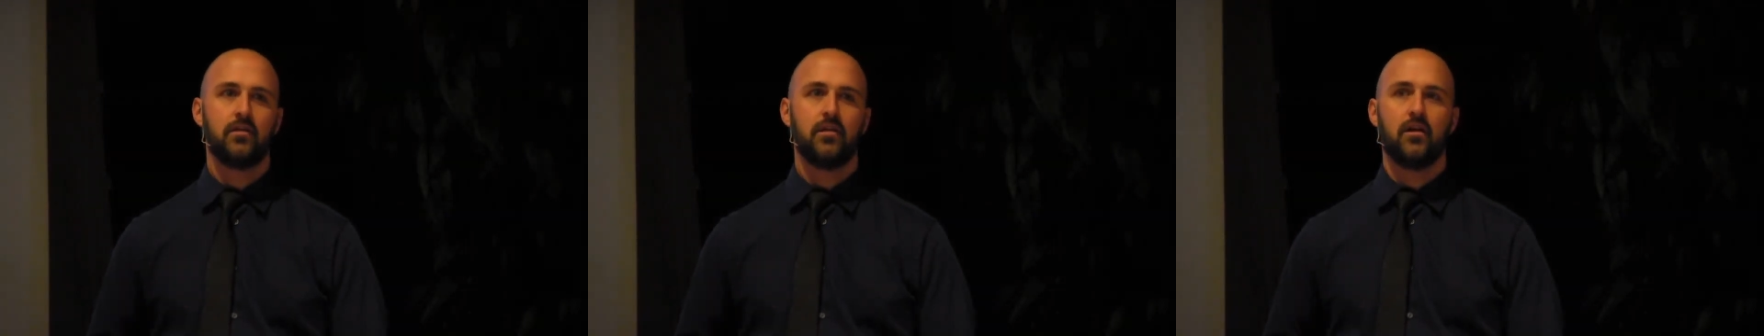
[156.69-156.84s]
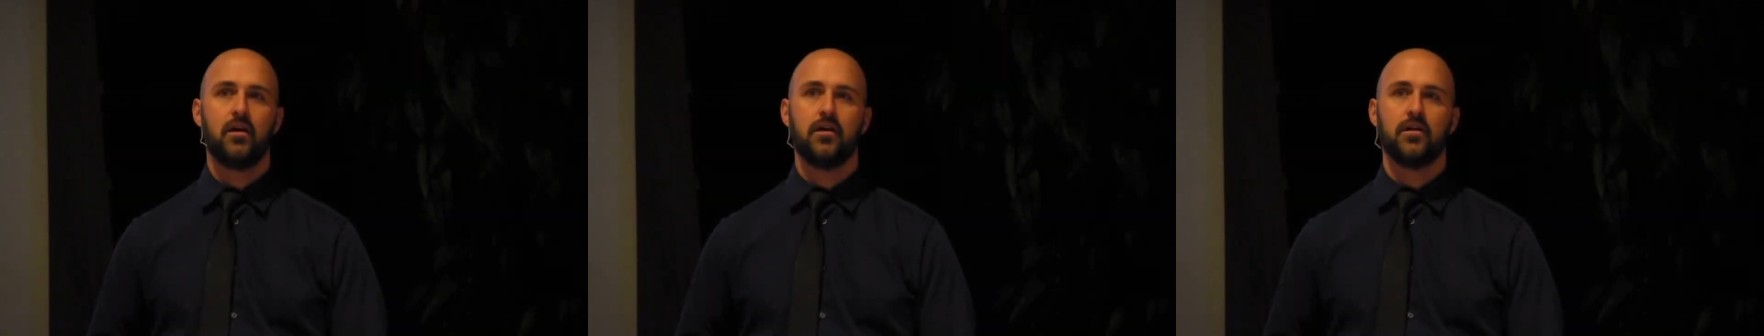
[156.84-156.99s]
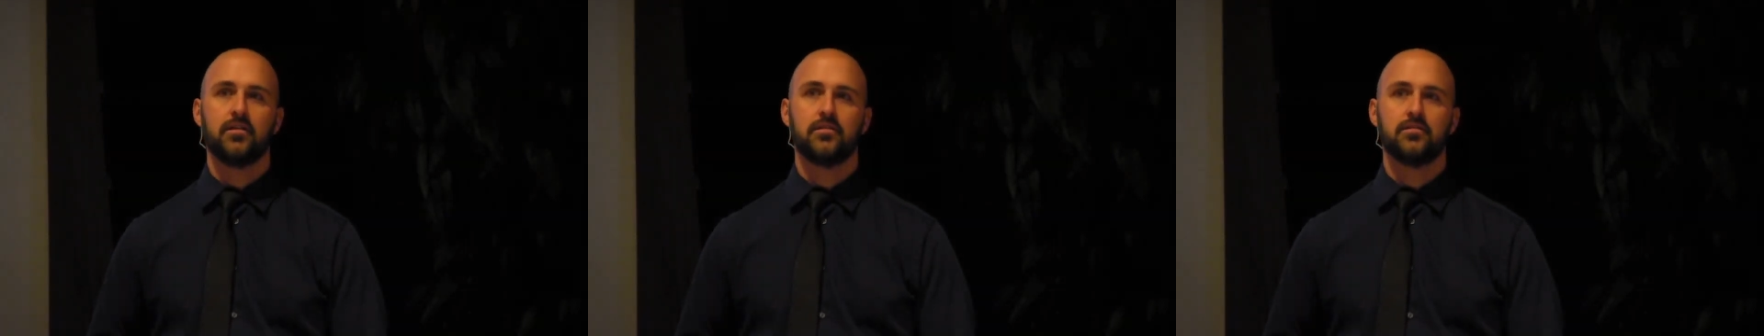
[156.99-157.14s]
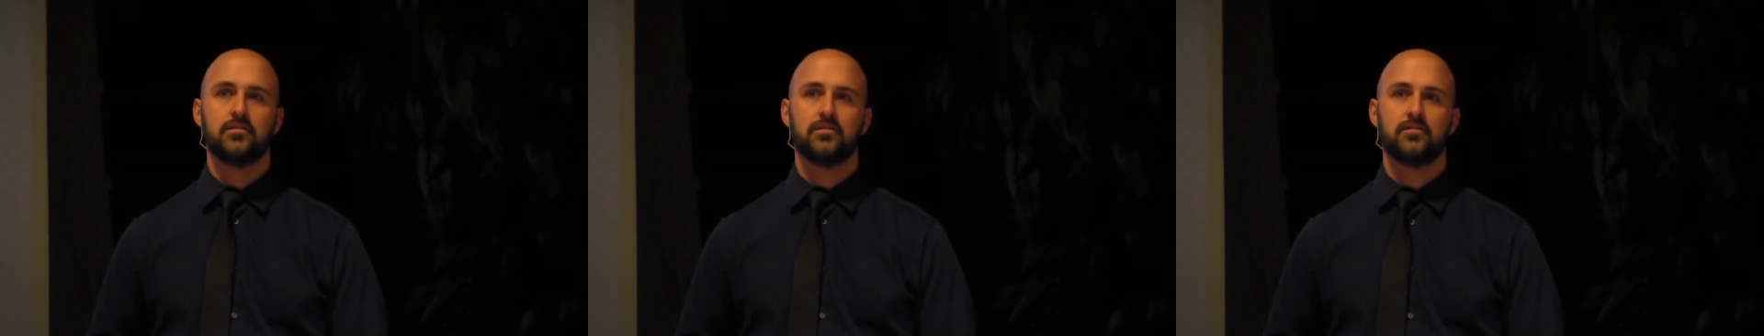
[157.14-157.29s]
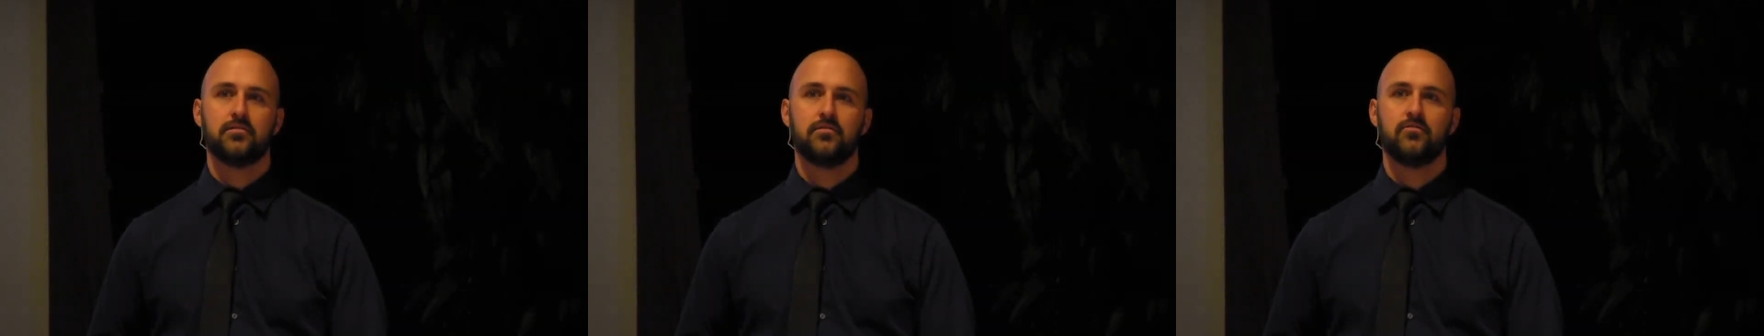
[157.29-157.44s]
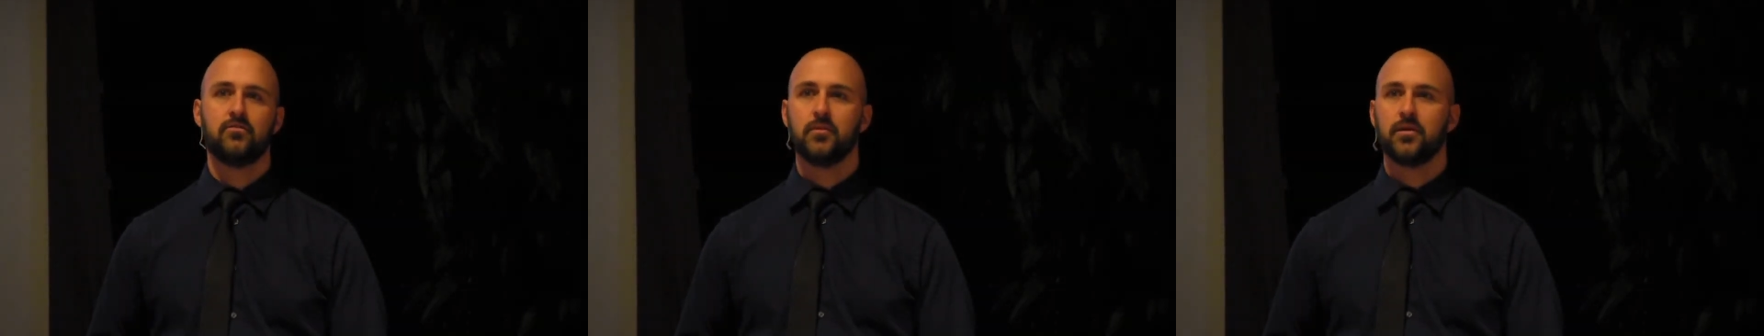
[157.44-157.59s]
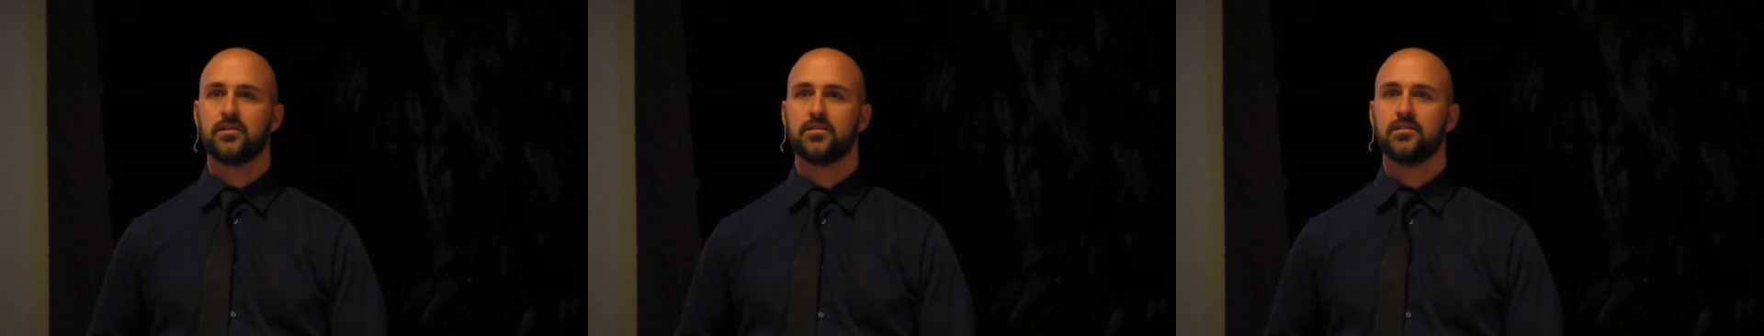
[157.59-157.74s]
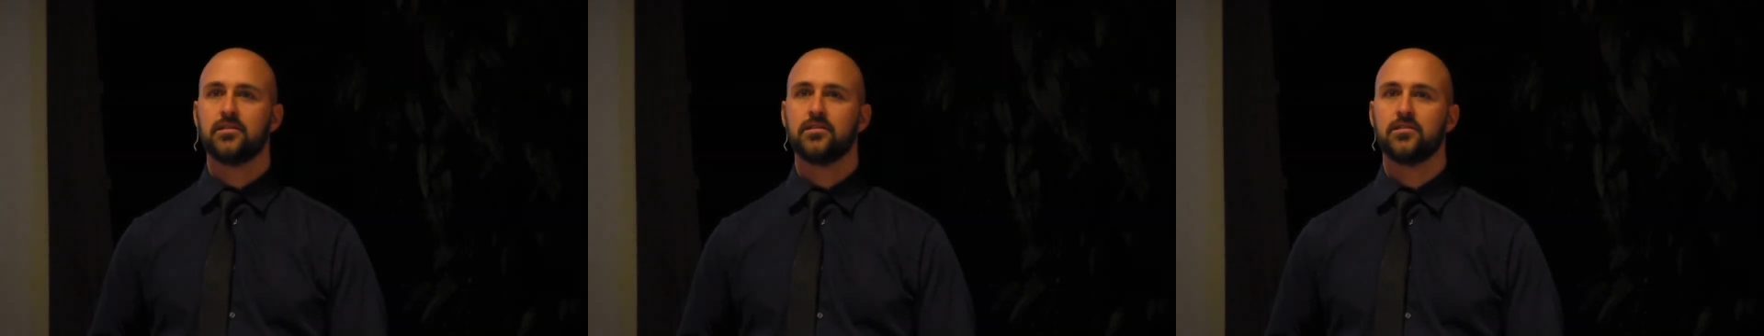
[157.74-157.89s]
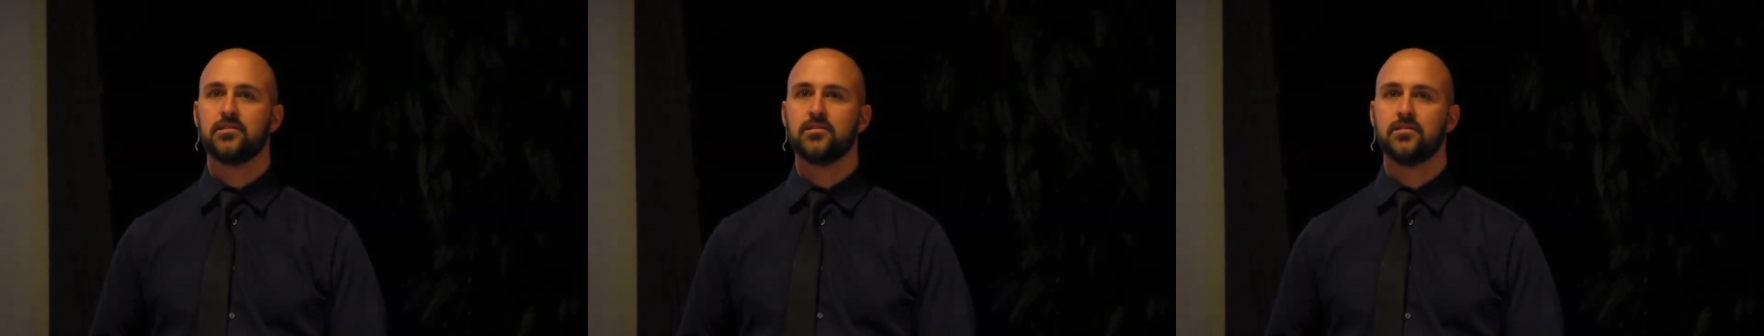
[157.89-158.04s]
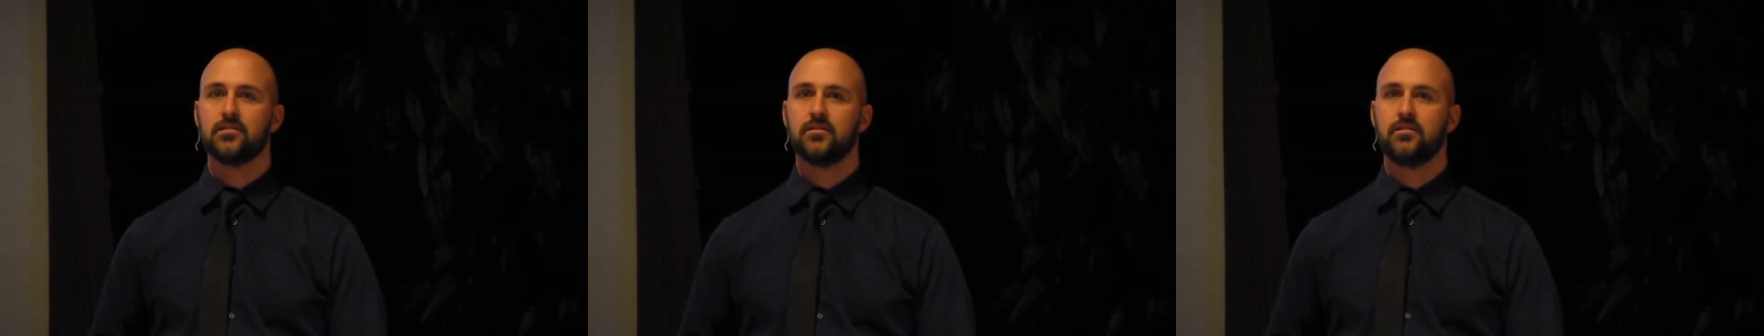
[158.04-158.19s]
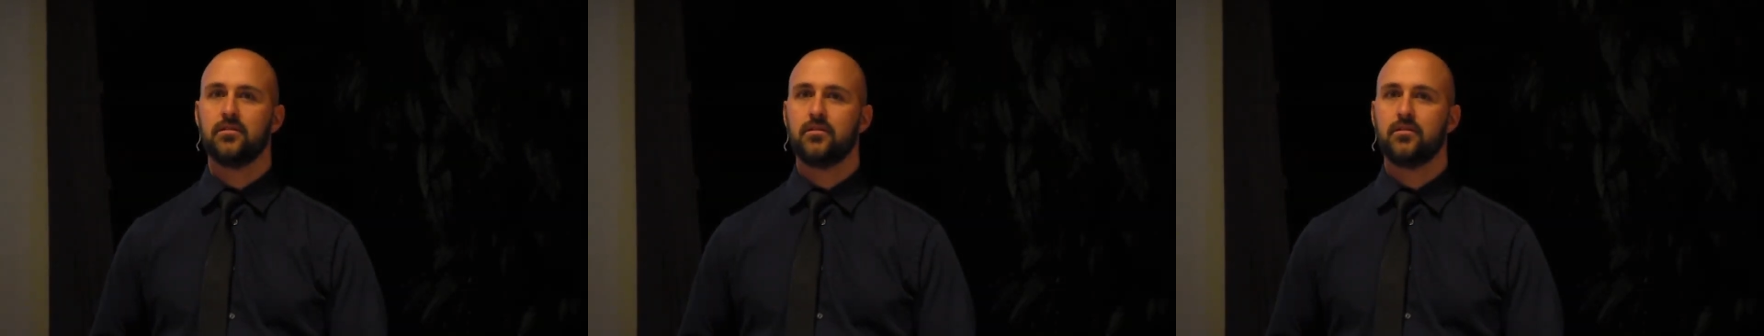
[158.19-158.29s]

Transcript: lions from extinction,